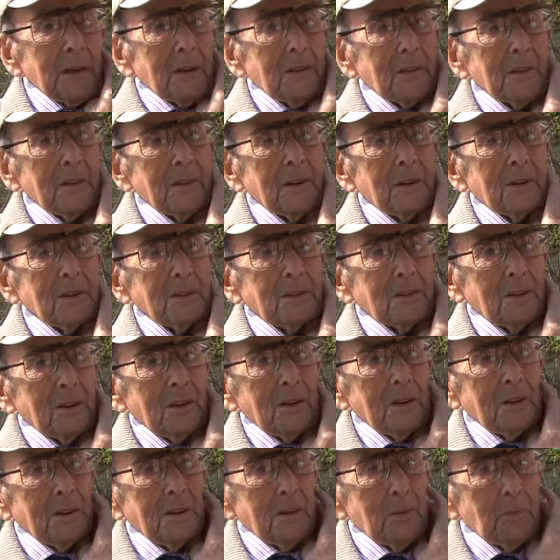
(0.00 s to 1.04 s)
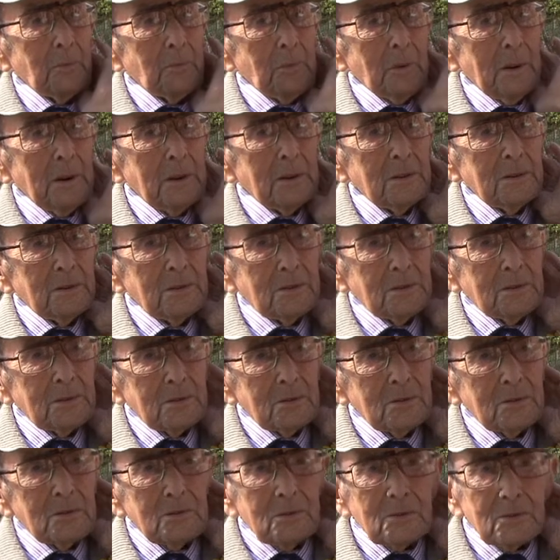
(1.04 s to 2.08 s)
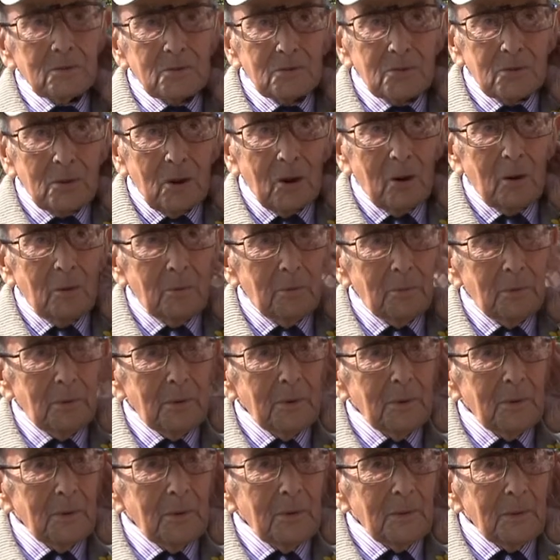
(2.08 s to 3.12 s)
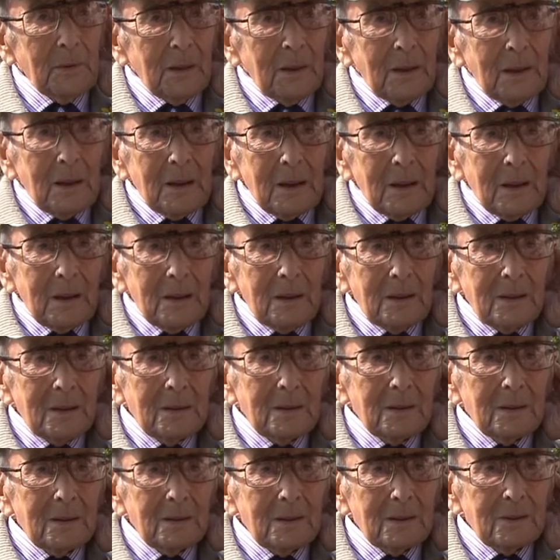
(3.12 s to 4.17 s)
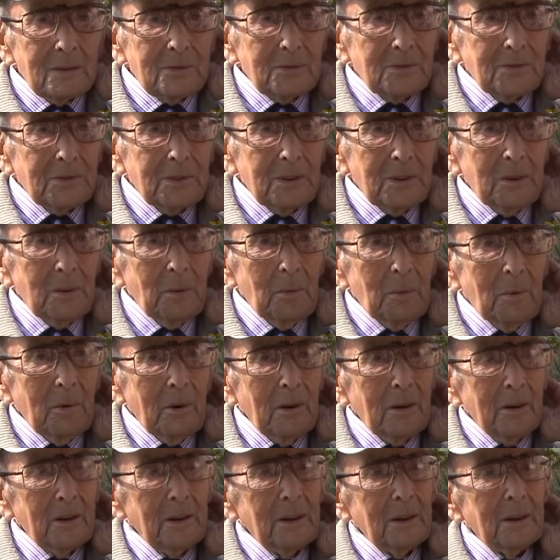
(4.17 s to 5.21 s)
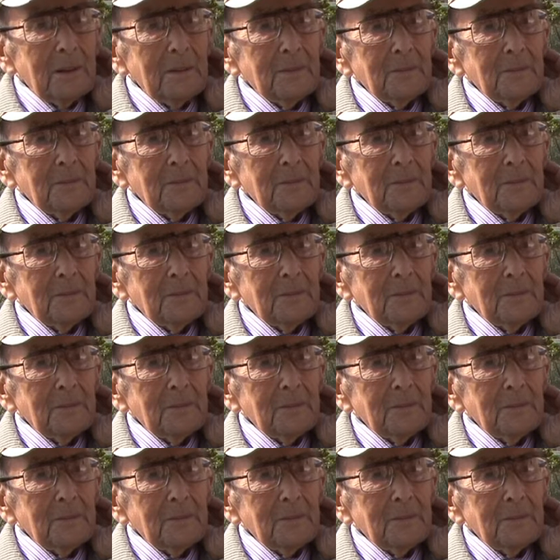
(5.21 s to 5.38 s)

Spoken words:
Then at a little printer's shop, tea-boy.